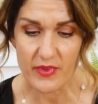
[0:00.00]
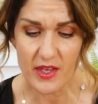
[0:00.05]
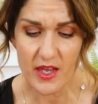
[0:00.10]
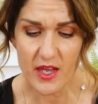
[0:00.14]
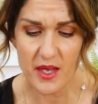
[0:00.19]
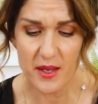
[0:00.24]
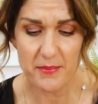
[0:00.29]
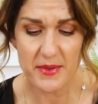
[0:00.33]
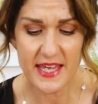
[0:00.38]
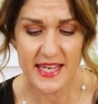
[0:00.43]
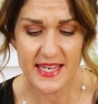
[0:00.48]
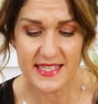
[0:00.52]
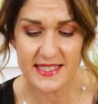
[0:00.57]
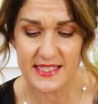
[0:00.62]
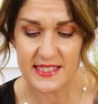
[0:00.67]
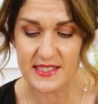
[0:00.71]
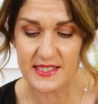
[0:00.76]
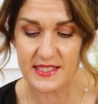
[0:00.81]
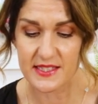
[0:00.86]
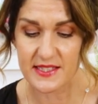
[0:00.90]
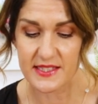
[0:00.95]
Um,
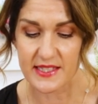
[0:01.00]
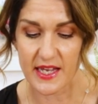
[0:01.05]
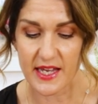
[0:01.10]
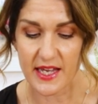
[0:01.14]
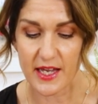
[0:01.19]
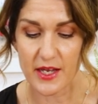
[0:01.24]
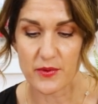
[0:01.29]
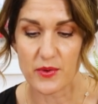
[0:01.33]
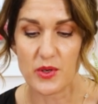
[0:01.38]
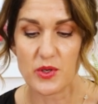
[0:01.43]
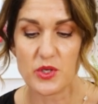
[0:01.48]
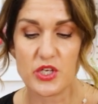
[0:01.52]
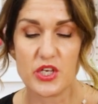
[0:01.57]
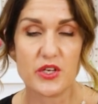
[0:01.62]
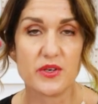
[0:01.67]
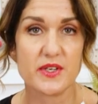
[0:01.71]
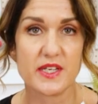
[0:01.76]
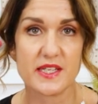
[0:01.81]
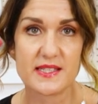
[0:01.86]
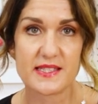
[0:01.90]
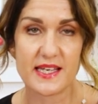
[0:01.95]
easy to sew
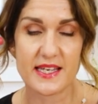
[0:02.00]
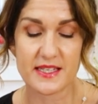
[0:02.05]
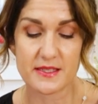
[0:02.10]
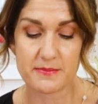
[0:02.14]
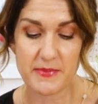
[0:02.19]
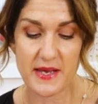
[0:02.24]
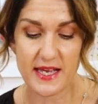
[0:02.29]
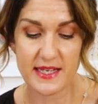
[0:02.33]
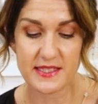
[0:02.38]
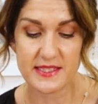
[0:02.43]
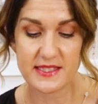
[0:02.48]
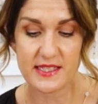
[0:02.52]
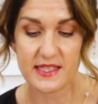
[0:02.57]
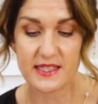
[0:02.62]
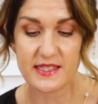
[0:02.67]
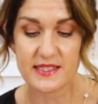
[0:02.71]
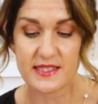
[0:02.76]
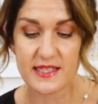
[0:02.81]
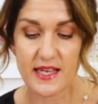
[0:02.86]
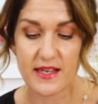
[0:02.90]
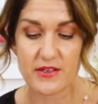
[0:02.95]
unisex
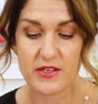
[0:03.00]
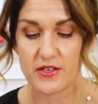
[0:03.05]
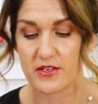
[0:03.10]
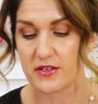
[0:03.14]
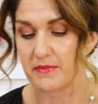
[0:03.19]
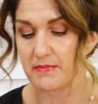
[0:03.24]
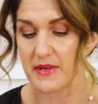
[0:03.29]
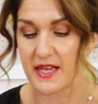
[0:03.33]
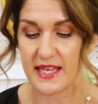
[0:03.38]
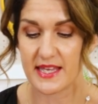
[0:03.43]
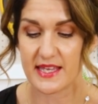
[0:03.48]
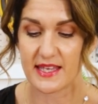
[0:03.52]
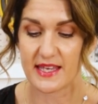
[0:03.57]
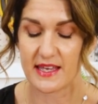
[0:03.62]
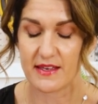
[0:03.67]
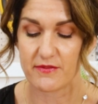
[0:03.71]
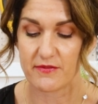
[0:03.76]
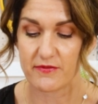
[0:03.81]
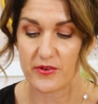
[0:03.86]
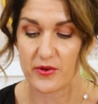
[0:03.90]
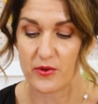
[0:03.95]
pattern, so you could make
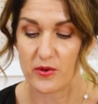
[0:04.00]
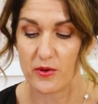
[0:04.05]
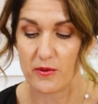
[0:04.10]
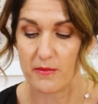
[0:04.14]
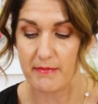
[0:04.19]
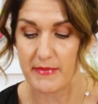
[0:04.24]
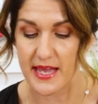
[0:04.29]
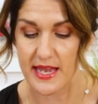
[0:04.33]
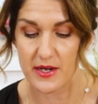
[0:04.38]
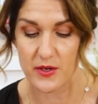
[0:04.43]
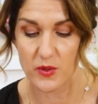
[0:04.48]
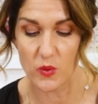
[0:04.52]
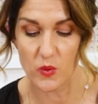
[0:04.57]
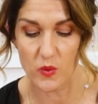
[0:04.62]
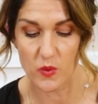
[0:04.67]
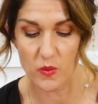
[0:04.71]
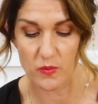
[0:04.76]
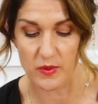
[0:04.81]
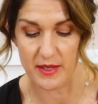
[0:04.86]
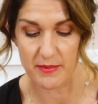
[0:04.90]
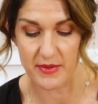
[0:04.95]
it for men
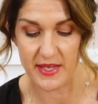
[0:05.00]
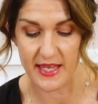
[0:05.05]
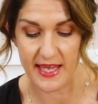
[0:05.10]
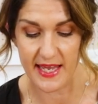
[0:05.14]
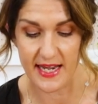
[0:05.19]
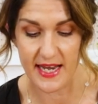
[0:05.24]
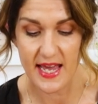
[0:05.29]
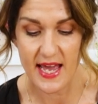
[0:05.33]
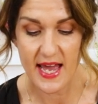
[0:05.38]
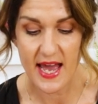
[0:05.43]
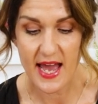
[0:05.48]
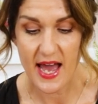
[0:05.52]
or women,